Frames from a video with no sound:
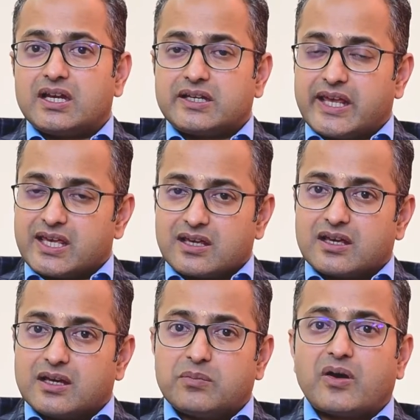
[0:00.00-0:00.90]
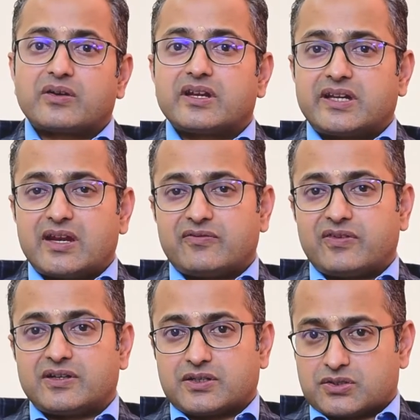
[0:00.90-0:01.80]
taking about ten
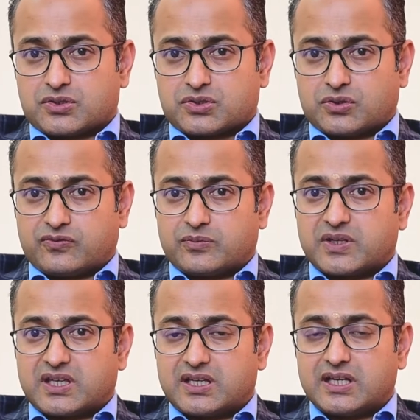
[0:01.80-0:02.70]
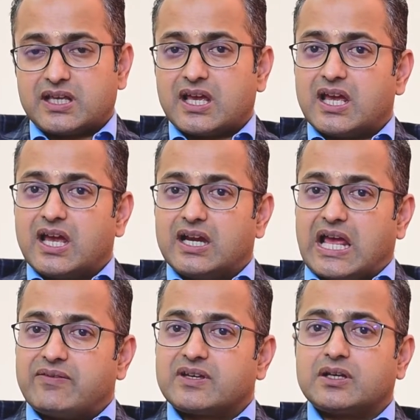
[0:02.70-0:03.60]
filters or so from the kidney and
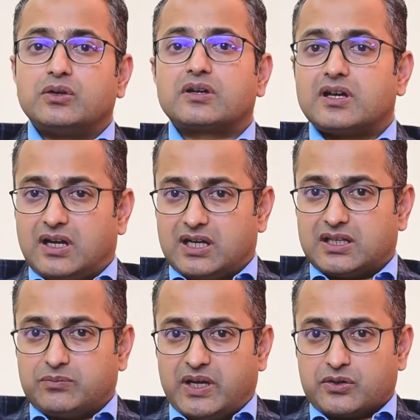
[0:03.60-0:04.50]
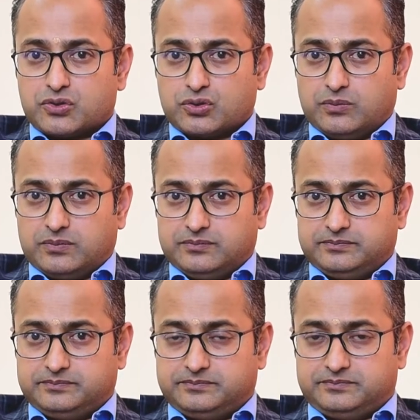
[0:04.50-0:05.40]
having a look under the microscope.
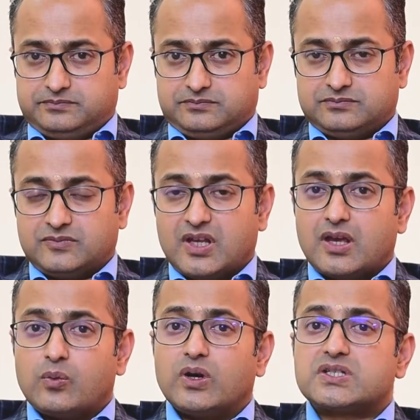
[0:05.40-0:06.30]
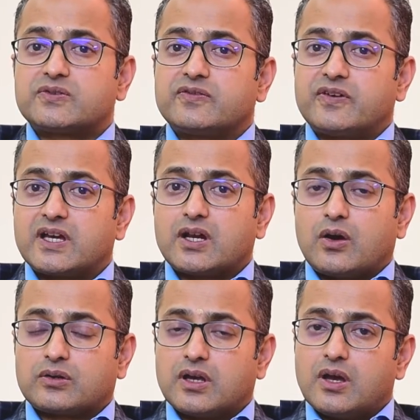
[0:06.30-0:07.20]
Once we figure
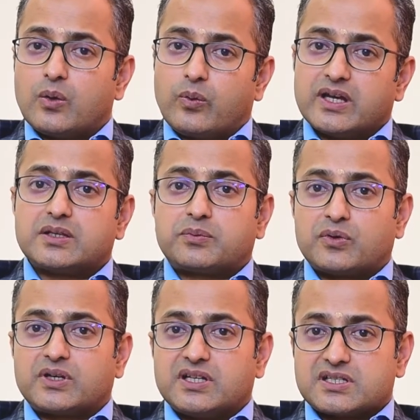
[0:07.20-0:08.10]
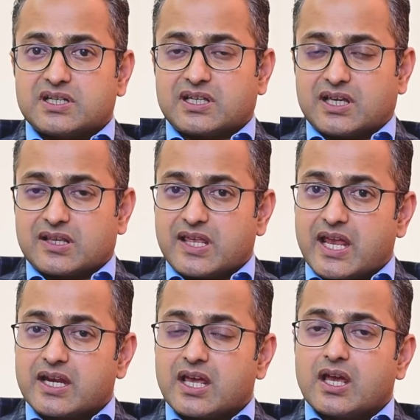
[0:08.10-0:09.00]
out why the protein is leaking,
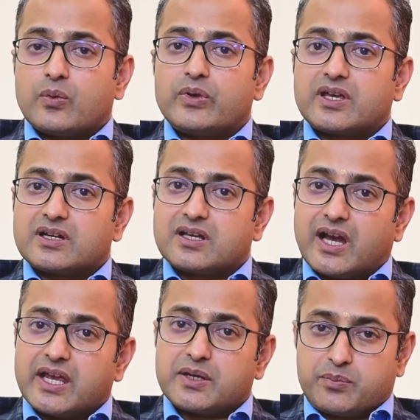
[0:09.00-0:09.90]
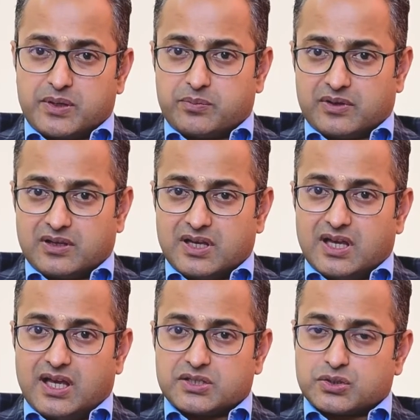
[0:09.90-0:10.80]
then we can guide people
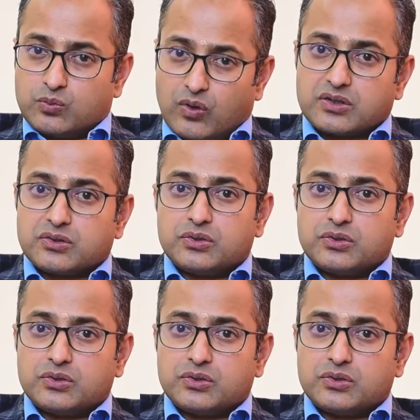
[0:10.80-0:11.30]
as to what to